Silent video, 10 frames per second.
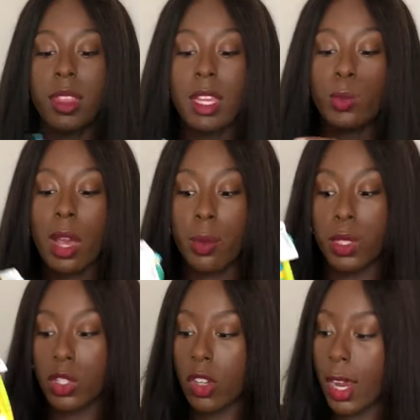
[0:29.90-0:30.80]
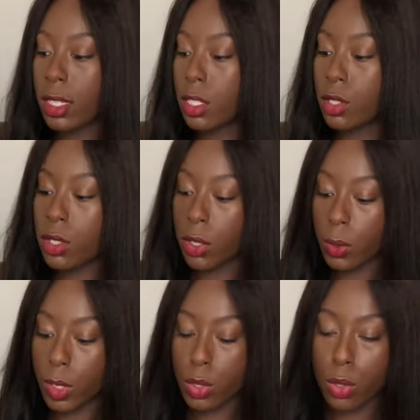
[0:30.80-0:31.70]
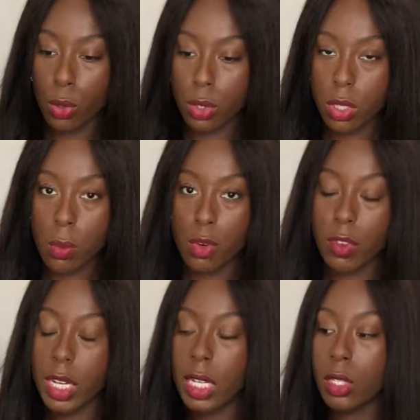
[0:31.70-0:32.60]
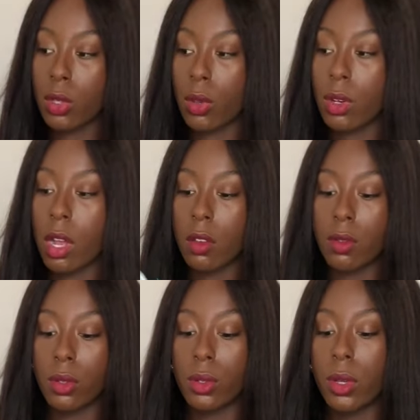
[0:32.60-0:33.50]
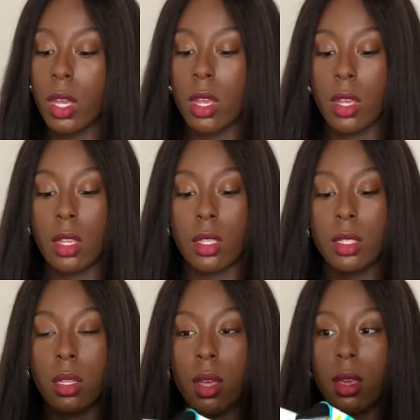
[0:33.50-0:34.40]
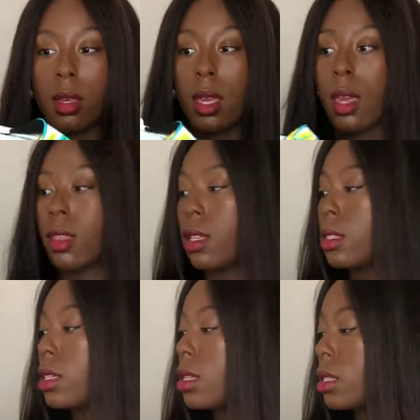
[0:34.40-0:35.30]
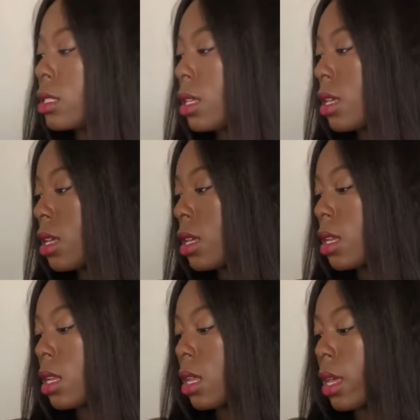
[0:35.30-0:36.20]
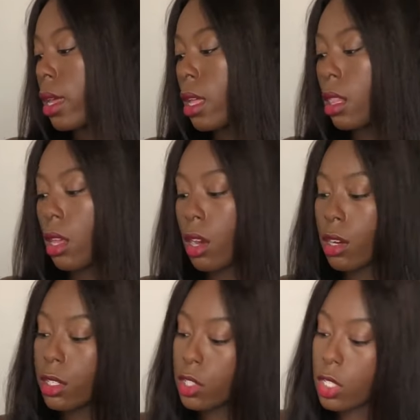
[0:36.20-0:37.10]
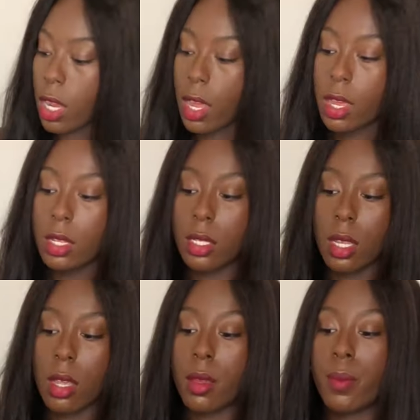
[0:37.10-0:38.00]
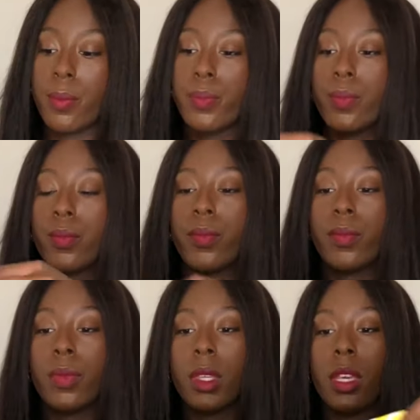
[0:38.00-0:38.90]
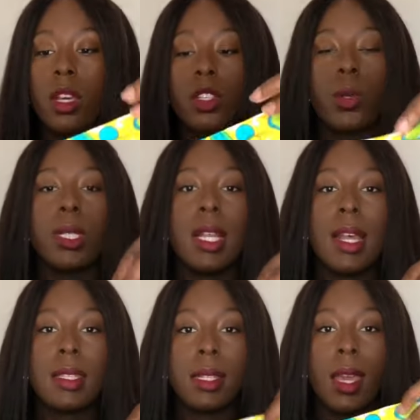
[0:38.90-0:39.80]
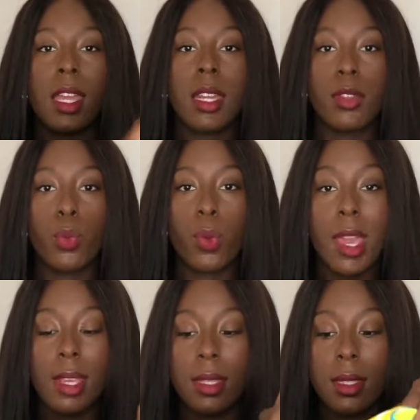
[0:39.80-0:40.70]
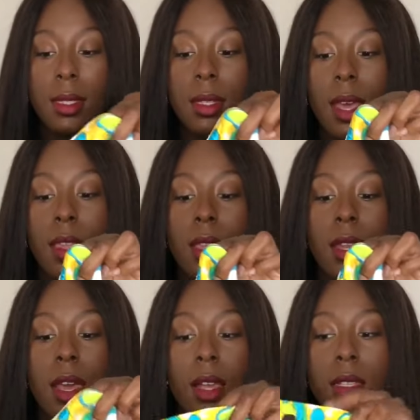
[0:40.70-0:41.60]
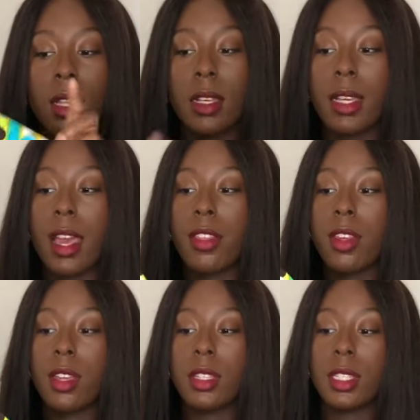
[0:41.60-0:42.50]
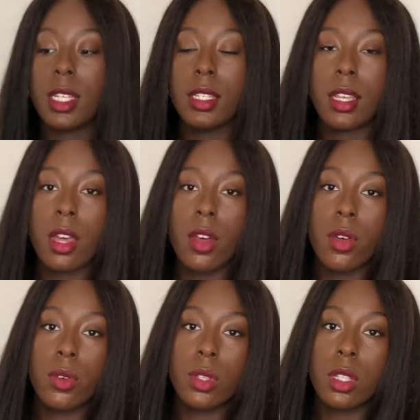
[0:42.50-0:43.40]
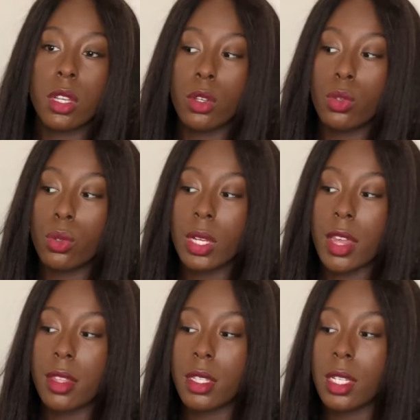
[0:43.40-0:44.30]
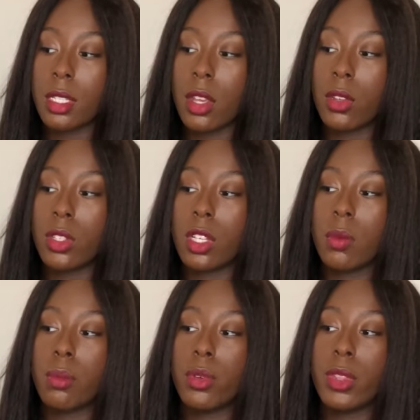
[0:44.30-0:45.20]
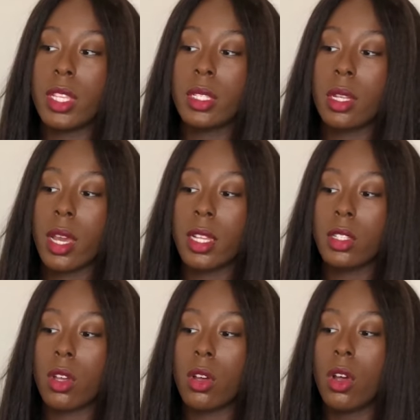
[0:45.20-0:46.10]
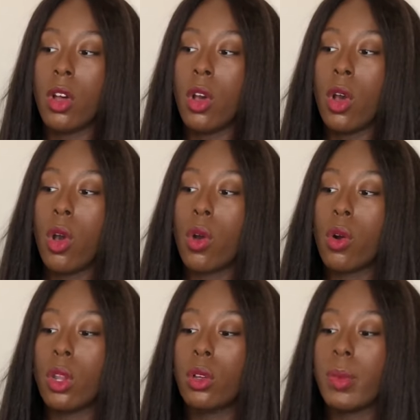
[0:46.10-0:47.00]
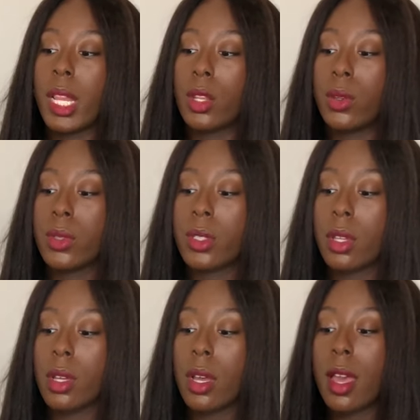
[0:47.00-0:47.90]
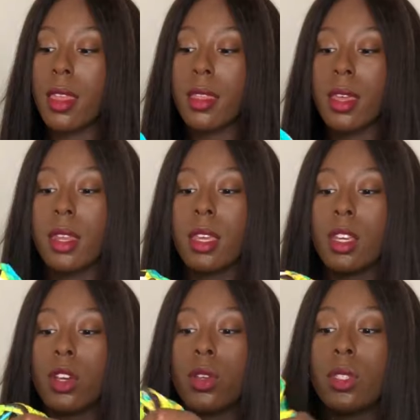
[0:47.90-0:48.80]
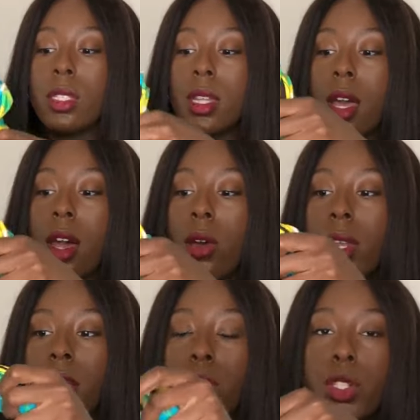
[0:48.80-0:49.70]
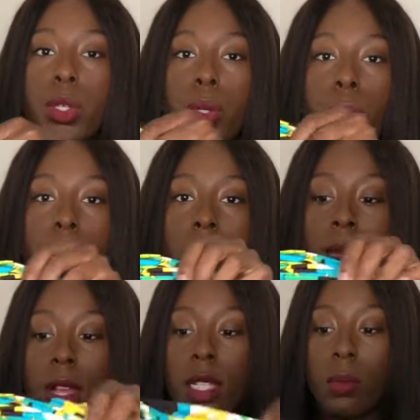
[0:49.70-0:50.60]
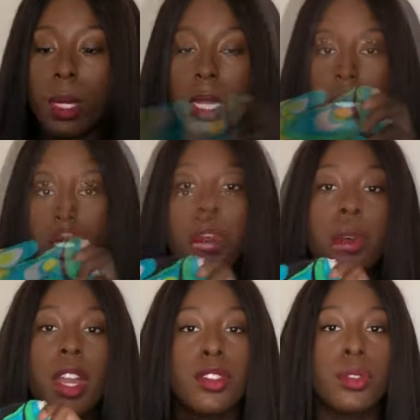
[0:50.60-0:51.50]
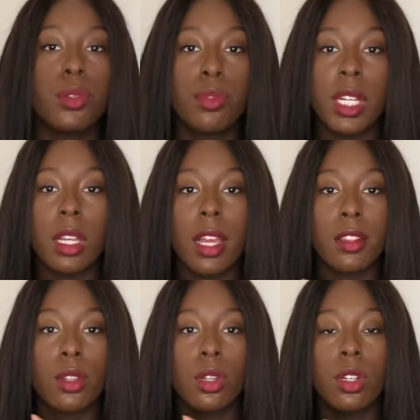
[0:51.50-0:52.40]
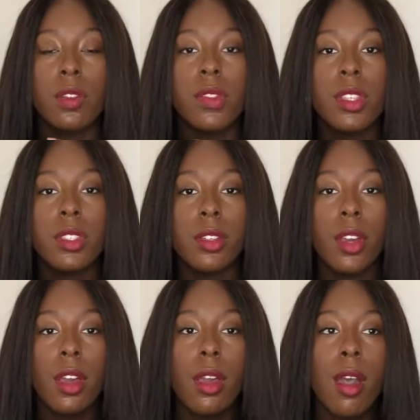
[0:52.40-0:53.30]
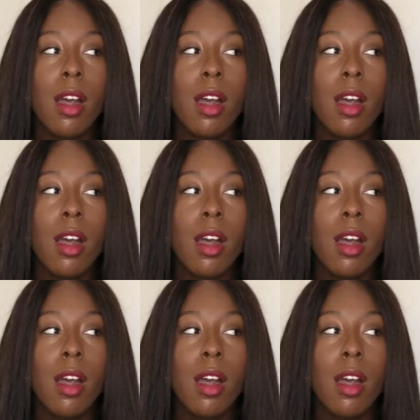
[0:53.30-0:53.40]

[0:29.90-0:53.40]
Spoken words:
That's what I was attracted to. It's so summery, so colorful. So yeah, this is in a large, and so it's elasticated at the waist, and then it has a gather detail, little gather detail, so you can pull this tighter or a little bit looser, and then it goes down into a split. So I do really like the look of this skirt.